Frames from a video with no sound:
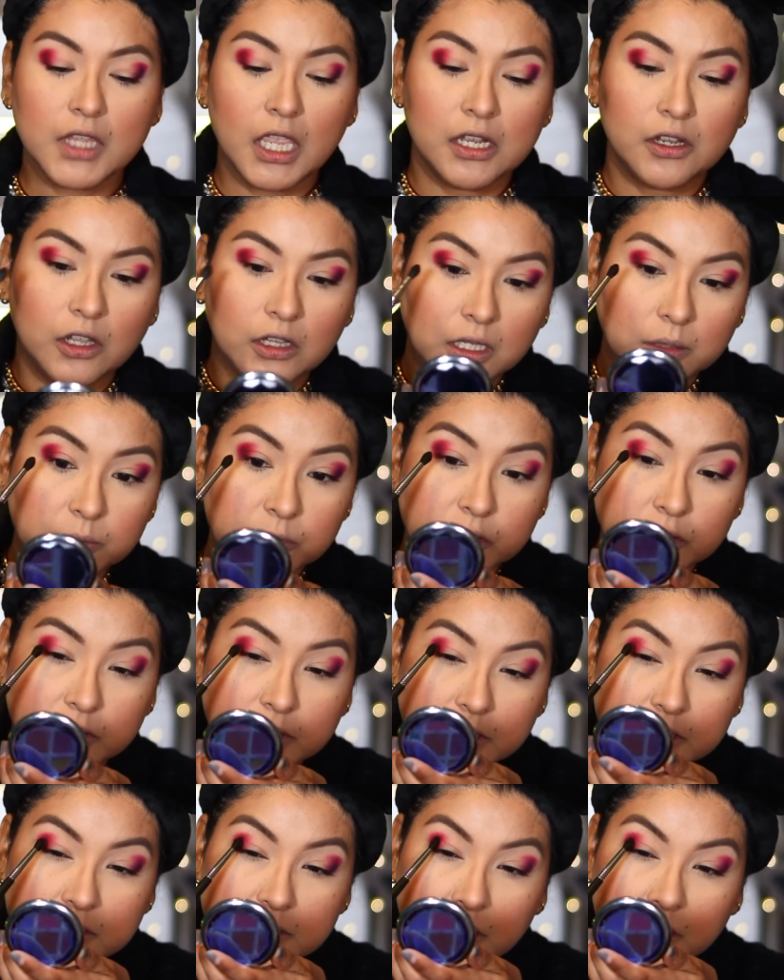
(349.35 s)
And all I'm
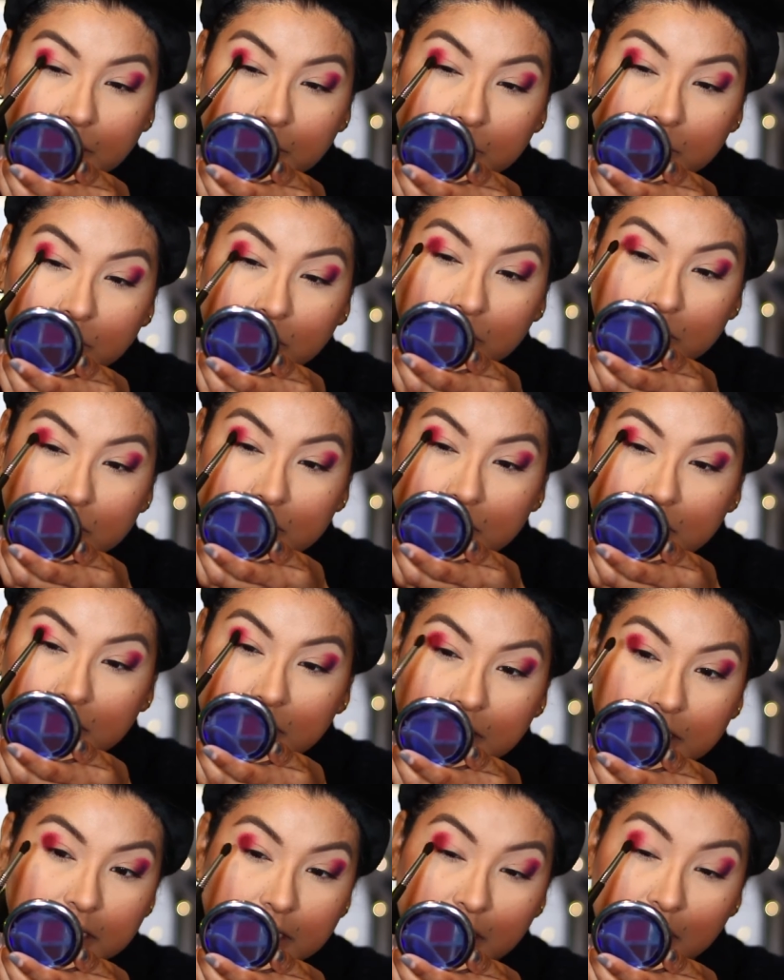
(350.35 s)
doing is I'm using
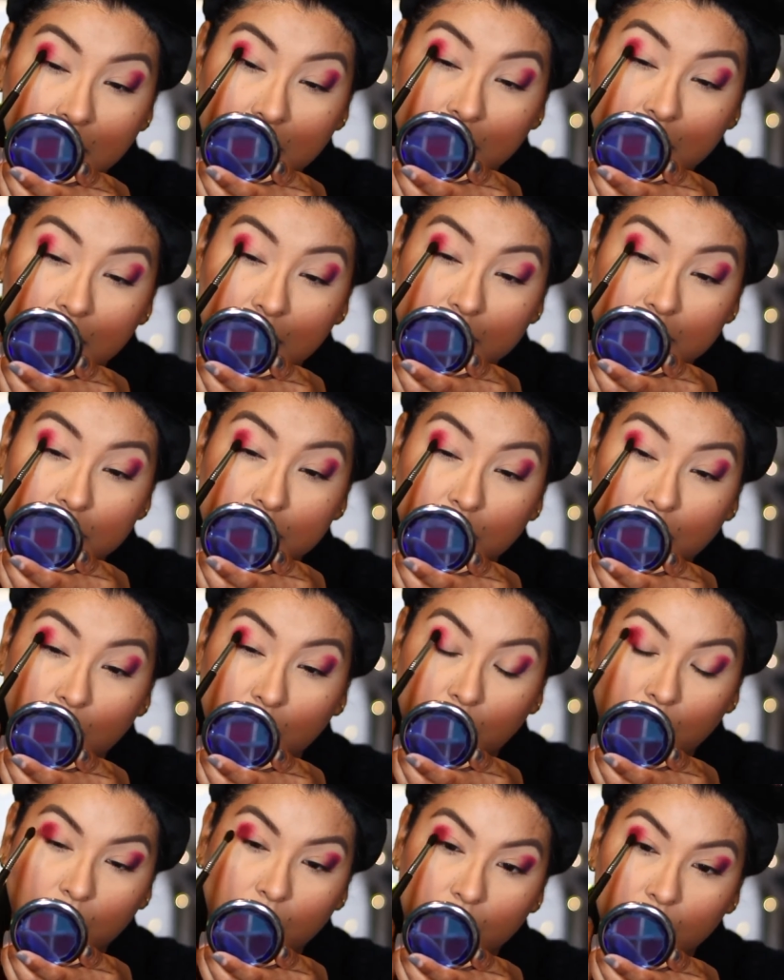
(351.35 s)
it to
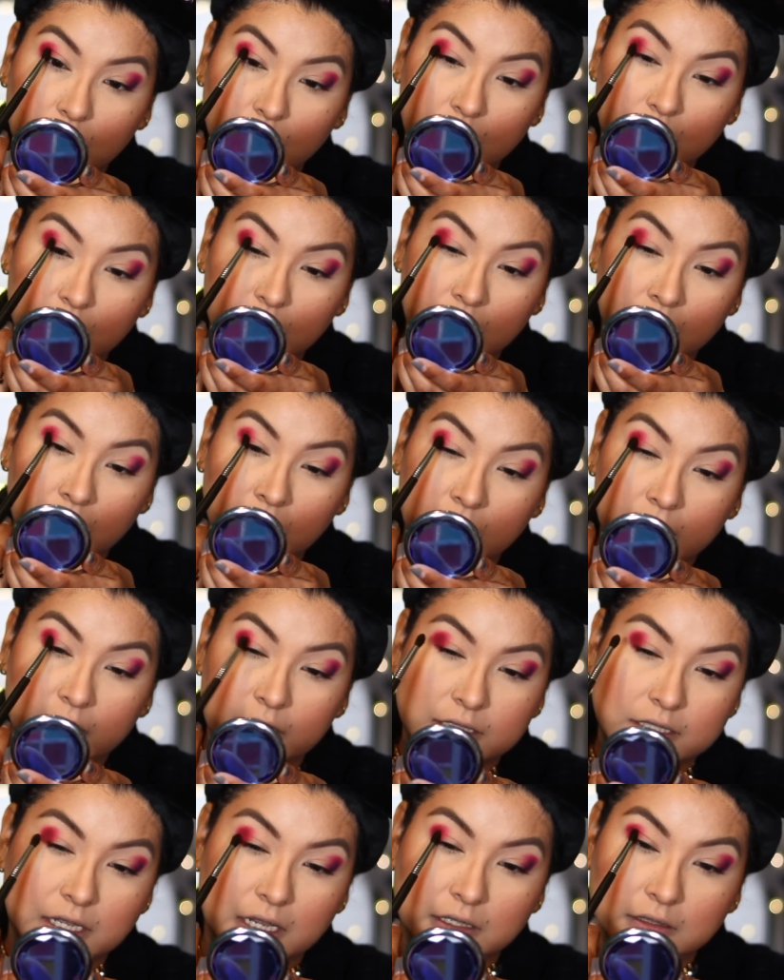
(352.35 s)
go over.
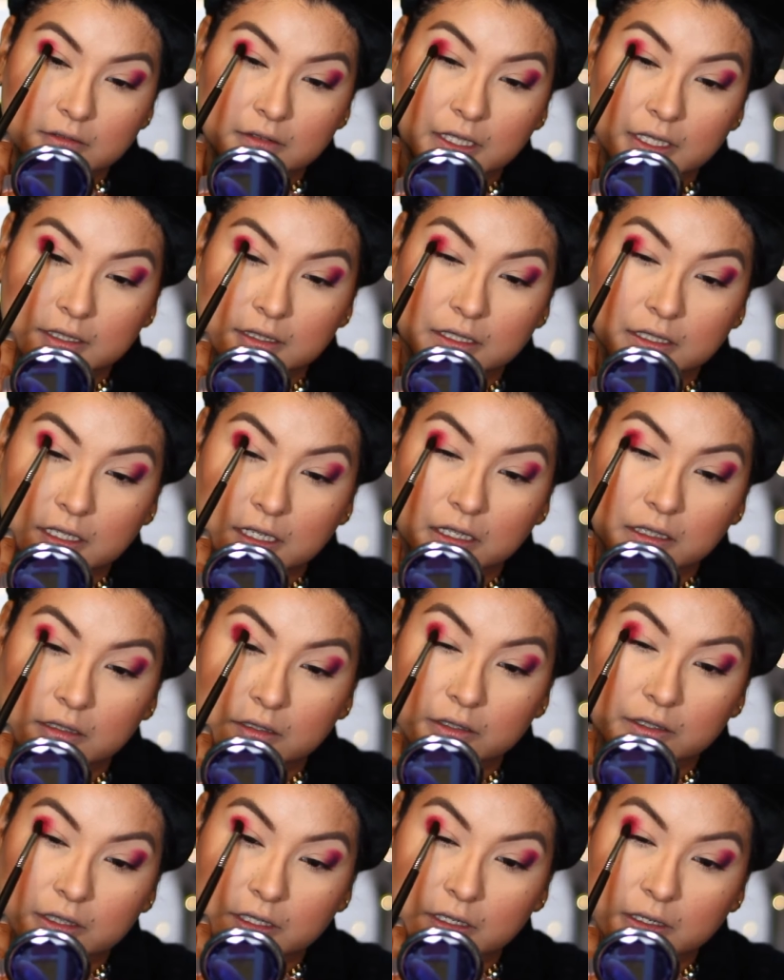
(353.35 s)
It's kind of like the
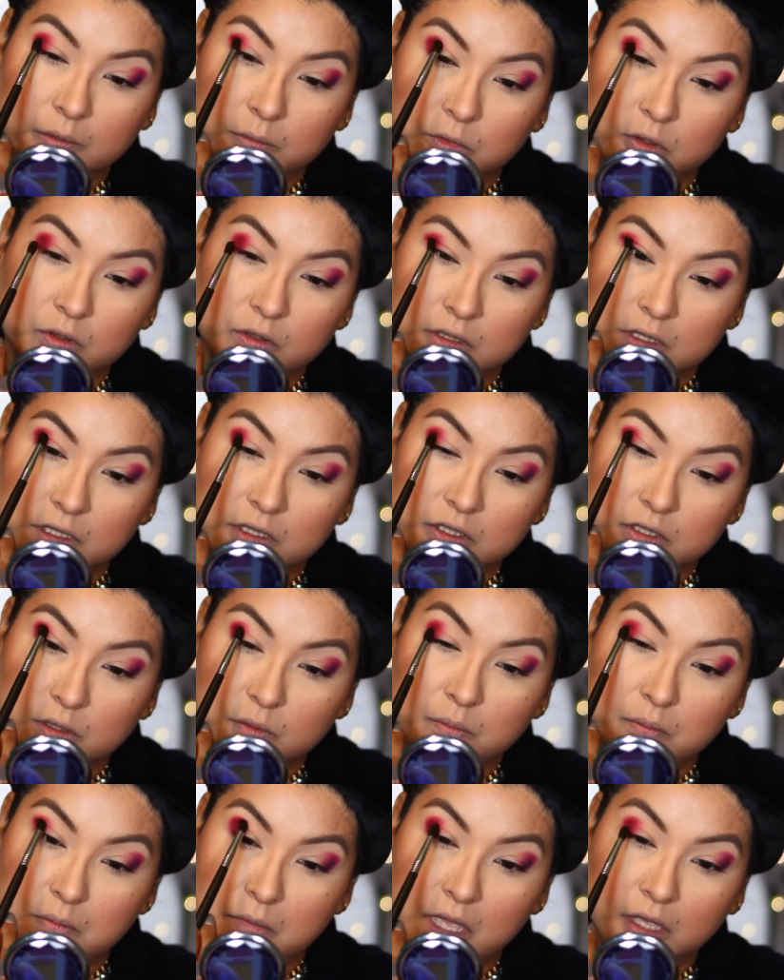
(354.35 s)
color that I'm using to
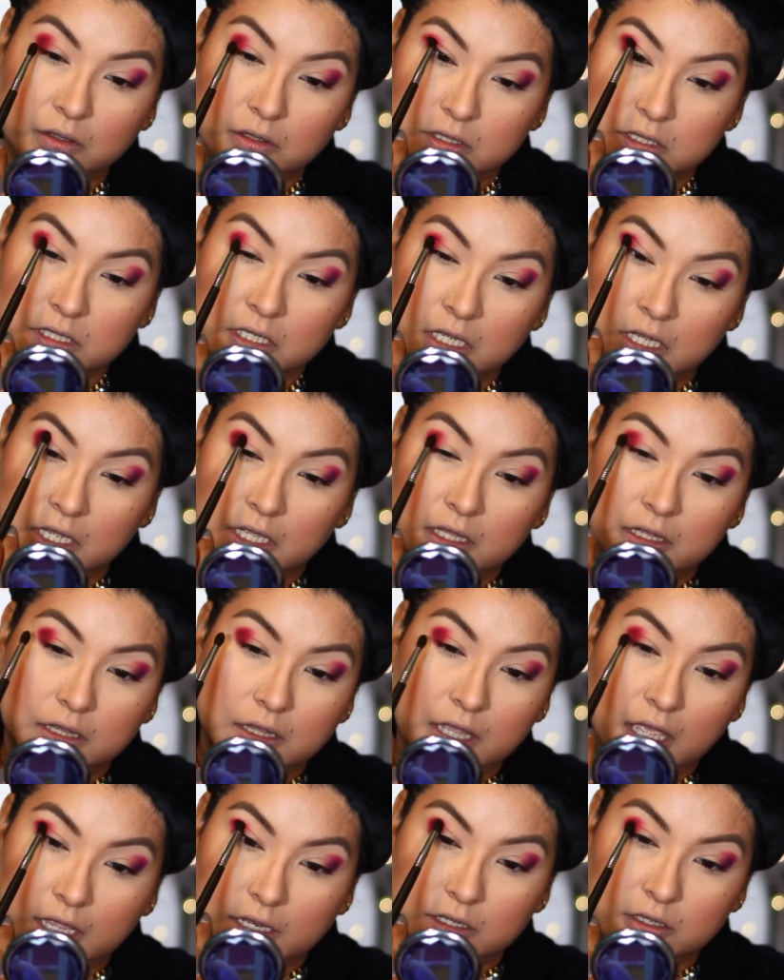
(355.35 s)
melt
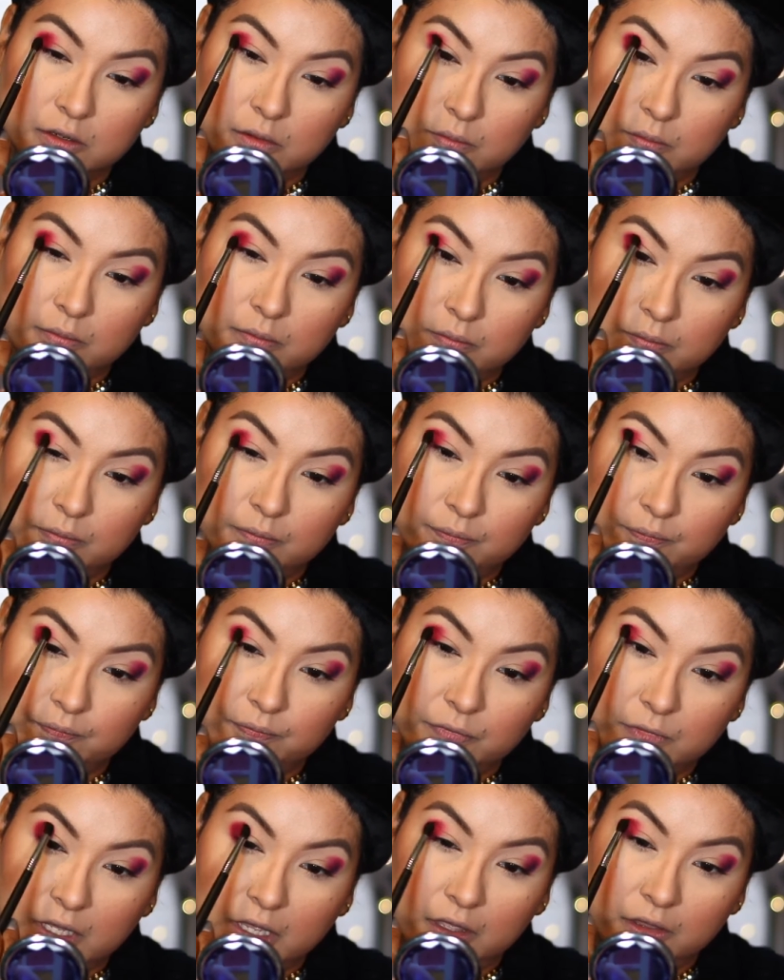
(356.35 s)
that
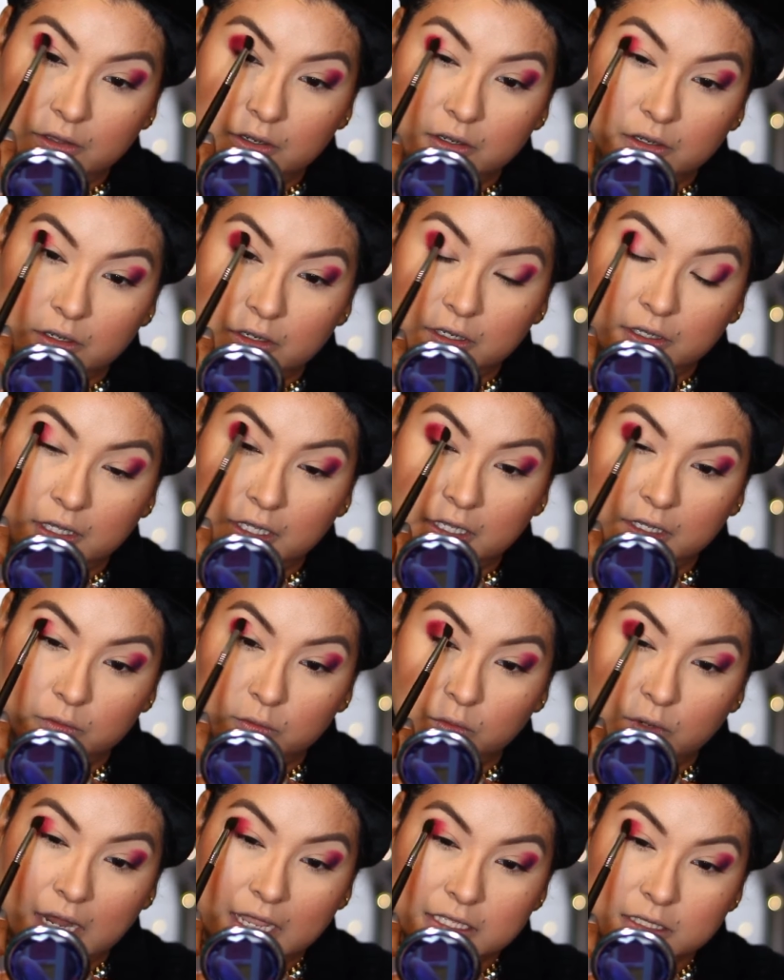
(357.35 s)
other that
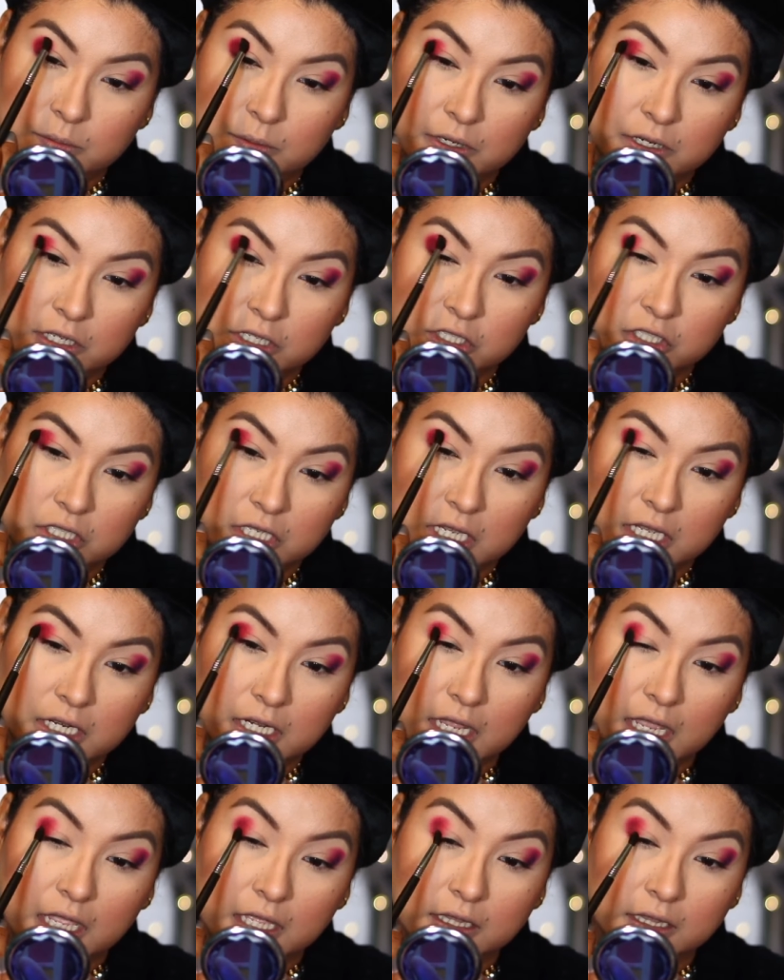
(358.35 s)
raspberry
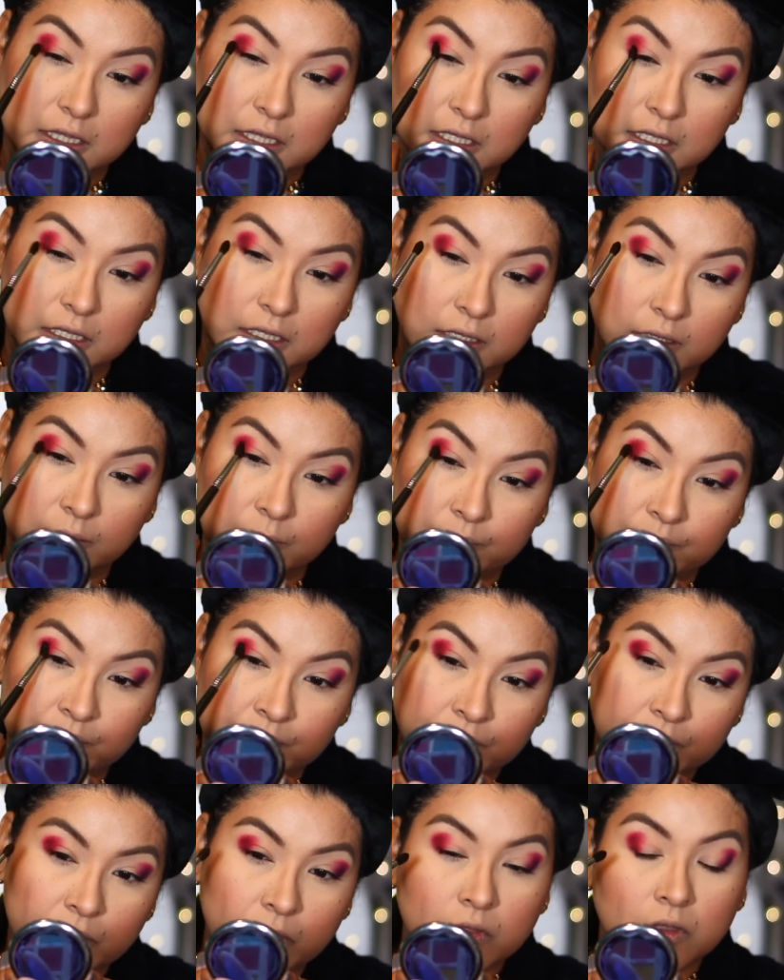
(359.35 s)
shade and the
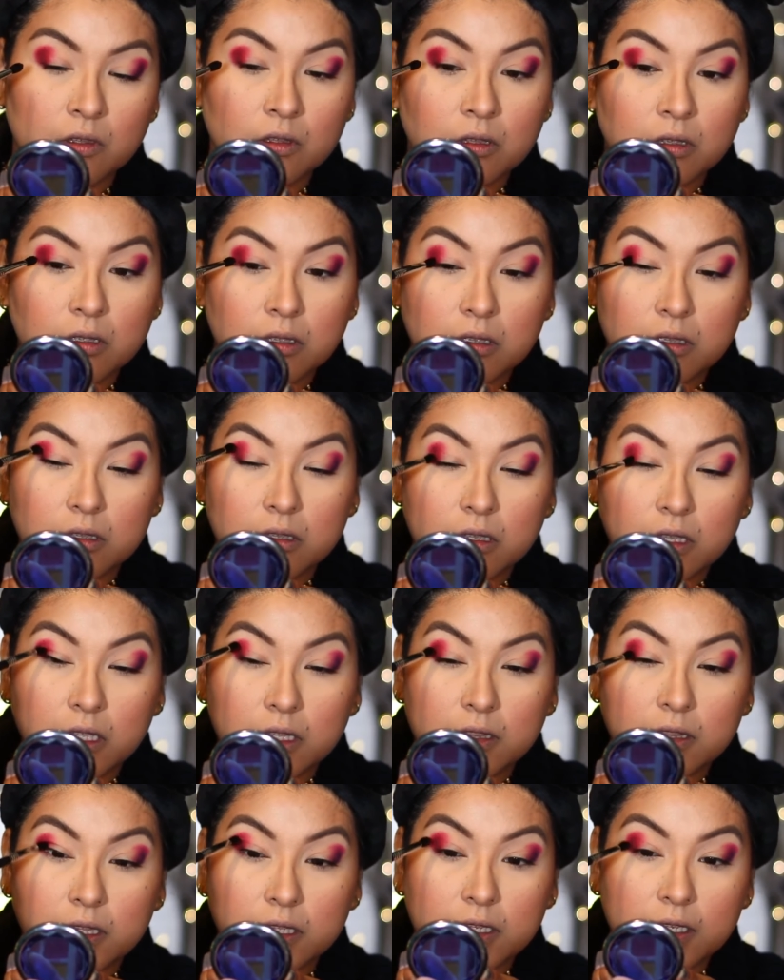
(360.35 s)

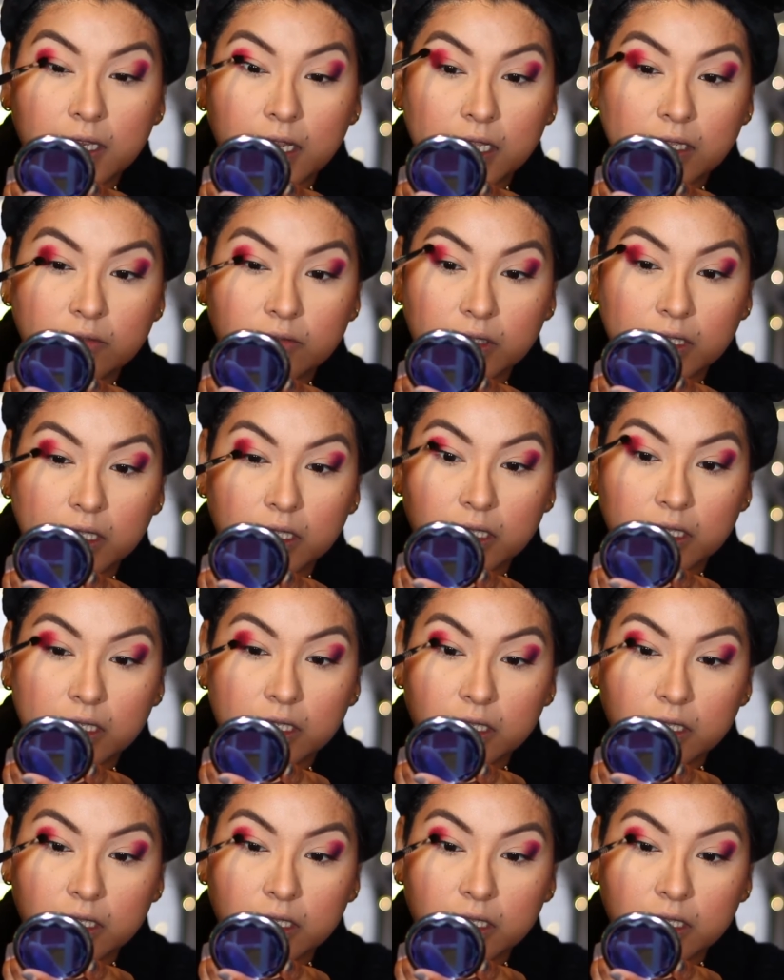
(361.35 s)
and the navy.